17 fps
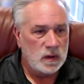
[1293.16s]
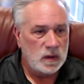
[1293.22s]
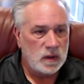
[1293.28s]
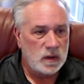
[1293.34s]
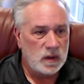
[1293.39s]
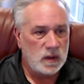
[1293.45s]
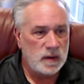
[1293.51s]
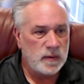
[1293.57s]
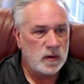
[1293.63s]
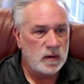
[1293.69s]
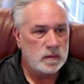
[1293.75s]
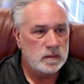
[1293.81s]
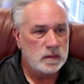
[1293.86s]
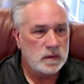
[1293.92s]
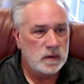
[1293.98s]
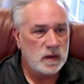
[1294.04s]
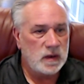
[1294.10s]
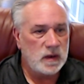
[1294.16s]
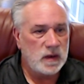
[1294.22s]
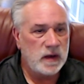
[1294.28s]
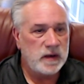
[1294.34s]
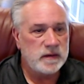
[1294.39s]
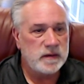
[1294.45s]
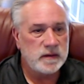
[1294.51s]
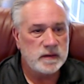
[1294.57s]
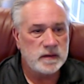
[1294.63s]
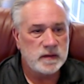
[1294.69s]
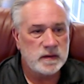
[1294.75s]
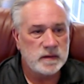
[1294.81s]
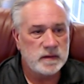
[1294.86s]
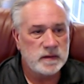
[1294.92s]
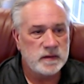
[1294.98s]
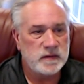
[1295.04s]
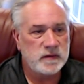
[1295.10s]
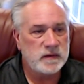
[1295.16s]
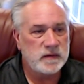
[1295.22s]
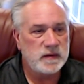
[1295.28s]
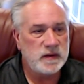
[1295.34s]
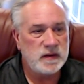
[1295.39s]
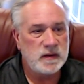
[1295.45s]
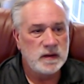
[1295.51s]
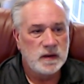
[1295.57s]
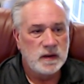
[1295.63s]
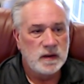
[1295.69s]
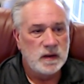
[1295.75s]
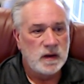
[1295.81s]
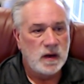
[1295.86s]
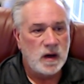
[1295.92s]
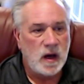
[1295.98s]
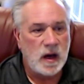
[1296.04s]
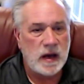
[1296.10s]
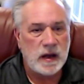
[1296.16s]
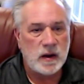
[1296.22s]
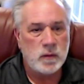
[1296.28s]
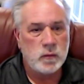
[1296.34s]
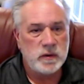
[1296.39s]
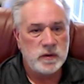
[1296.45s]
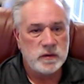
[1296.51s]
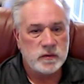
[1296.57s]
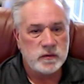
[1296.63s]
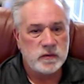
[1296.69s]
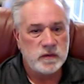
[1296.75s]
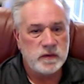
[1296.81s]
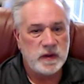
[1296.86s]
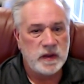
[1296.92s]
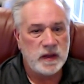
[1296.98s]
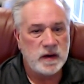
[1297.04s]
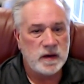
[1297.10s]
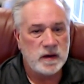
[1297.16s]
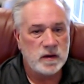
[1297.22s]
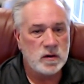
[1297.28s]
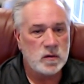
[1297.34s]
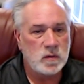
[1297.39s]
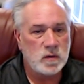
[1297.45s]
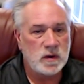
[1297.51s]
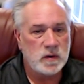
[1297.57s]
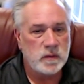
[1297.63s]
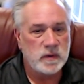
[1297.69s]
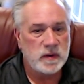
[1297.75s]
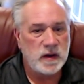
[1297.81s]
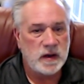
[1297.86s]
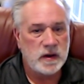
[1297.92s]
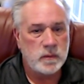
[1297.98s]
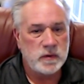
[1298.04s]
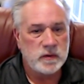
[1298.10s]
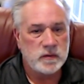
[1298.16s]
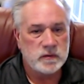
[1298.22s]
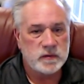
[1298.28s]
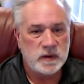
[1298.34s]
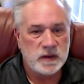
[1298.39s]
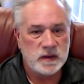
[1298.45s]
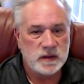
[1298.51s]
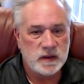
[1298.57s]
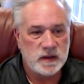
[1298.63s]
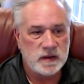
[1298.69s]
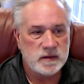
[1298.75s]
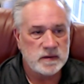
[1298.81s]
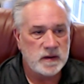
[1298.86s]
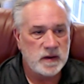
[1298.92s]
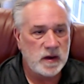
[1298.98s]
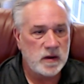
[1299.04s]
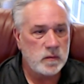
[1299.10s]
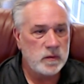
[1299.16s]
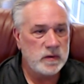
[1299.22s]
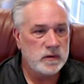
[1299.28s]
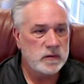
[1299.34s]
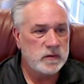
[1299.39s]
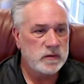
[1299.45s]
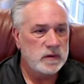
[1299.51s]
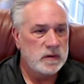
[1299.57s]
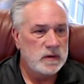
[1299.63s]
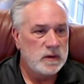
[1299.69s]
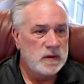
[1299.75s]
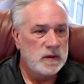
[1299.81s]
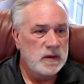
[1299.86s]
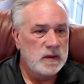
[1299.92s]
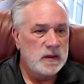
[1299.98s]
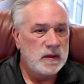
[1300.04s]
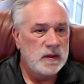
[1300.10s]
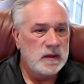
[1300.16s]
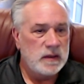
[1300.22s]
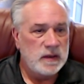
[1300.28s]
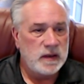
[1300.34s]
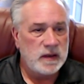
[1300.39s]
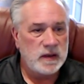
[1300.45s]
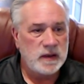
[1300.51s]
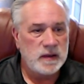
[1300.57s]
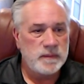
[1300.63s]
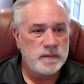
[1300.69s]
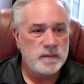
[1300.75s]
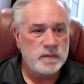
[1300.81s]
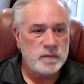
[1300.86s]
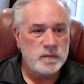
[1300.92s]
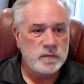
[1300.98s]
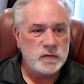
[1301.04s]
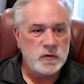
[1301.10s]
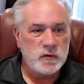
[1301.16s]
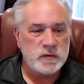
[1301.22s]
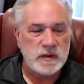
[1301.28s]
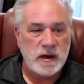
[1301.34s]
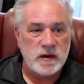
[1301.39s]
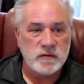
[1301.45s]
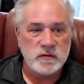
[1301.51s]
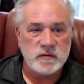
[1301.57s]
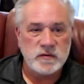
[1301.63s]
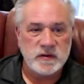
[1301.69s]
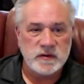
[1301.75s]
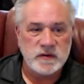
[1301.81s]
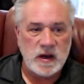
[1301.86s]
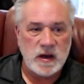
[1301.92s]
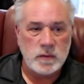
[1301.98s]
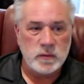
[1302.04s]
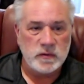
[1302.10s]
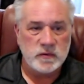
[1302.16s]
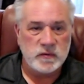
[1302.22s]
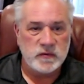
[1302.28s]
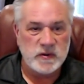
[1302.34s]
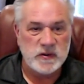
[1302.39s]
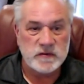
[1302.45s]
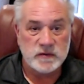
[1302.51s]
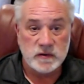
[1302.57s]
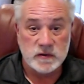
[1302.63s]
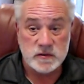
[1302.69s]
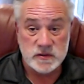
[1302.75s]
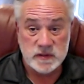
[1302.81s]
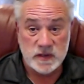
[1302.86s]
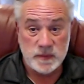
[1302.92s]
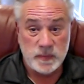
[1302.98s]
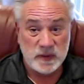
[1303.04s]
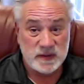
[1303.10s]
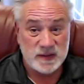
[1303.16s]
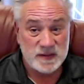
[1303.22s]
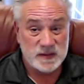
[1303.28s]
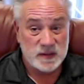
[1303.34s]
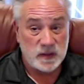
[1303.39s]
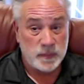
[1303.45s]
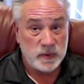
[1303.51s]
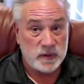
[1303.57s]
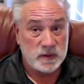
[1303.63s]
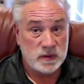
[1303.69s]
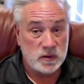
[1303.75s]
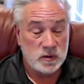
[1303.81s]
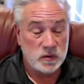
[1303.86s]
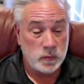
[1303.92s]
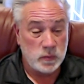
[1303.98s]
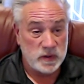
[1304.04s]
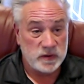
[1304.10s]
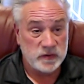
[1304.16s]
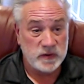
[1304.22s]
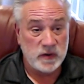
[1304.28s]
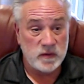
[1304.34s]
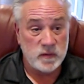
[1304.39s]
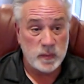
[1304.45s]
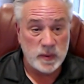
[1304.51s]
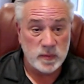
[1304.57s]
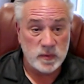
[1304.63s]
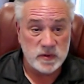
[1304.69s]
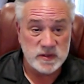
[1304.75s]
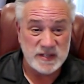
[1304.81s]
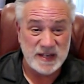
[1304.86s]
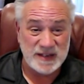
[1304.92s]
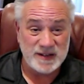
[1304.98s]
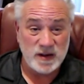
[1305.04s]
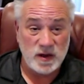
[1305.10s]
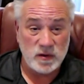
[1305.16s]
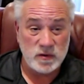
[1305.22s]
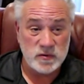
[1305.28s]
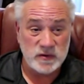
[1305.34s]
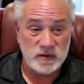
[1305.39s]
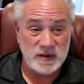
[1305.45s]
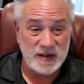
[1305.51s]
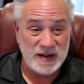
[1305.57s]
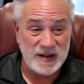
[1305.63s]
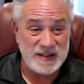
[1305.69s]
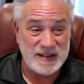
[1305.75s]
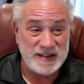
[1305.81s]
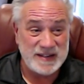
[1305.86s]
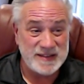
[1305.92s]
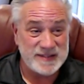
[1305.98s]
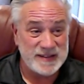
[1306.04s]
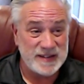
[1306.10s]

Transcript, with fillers: Come on. All right. Yeah, this is the Hot Wheels. You cannot go wrong with Hot Wheels, right, guys? Hot Wheels. Um, 2006 Hot Wheels Sizzlers. I picked this up at Goodwill's. I remember $10.98.